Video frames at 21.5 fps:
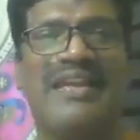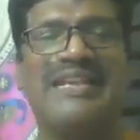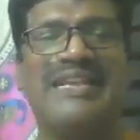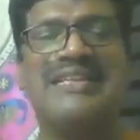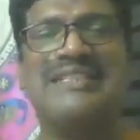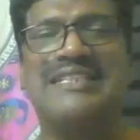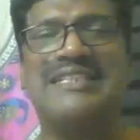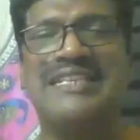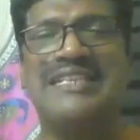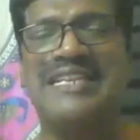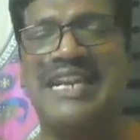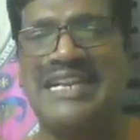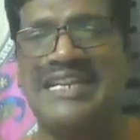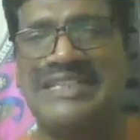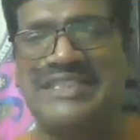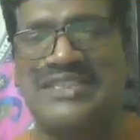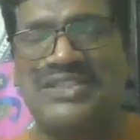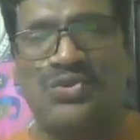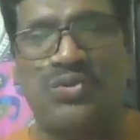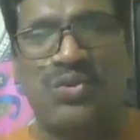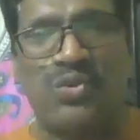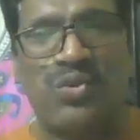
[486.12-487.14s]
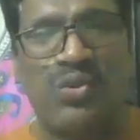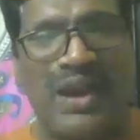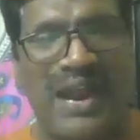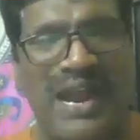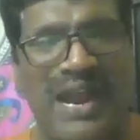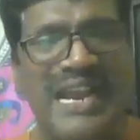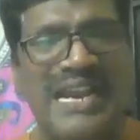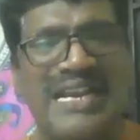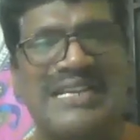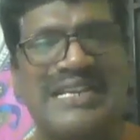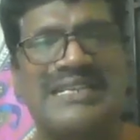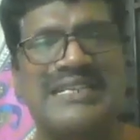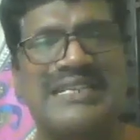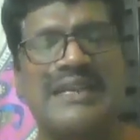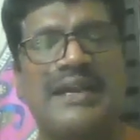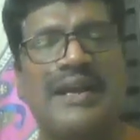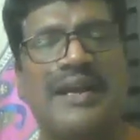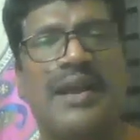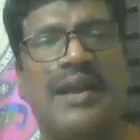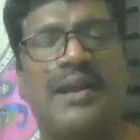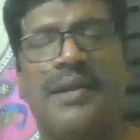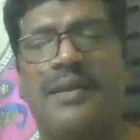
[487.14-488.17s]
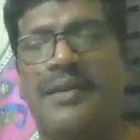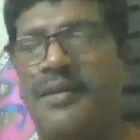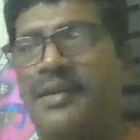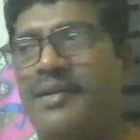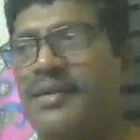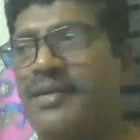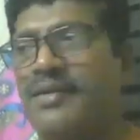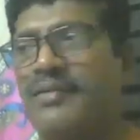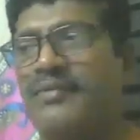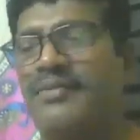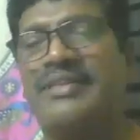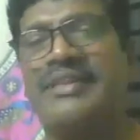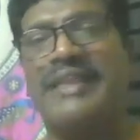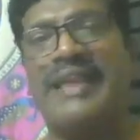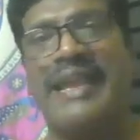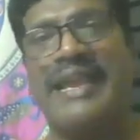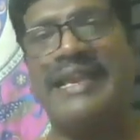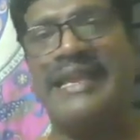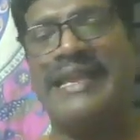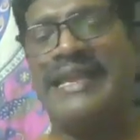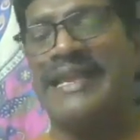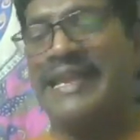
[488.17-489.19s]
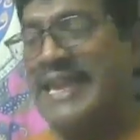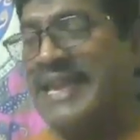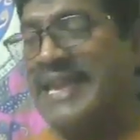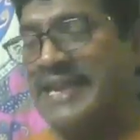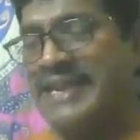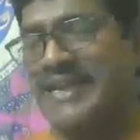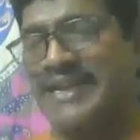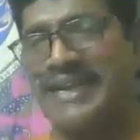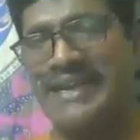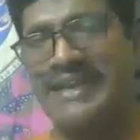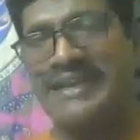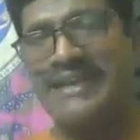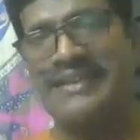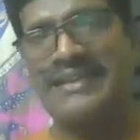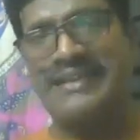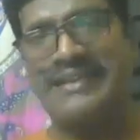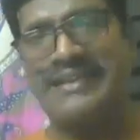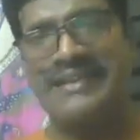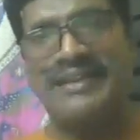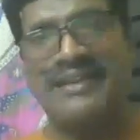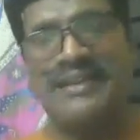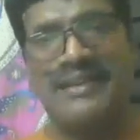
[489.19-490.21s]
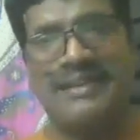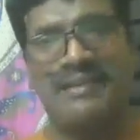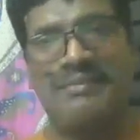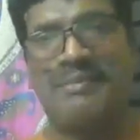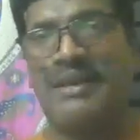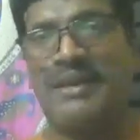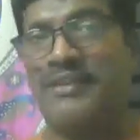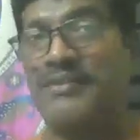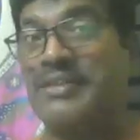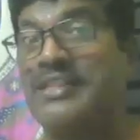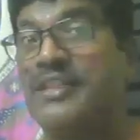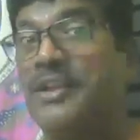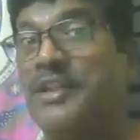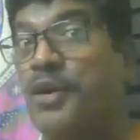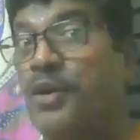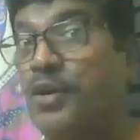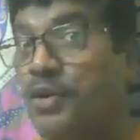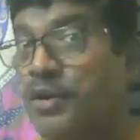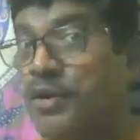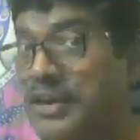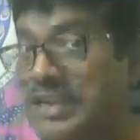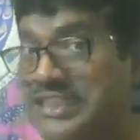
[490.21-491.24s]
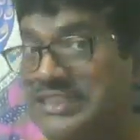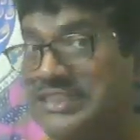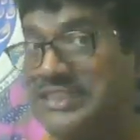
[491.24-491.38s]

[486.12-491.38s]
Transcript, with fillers: He did not write with any ink, but with the Holy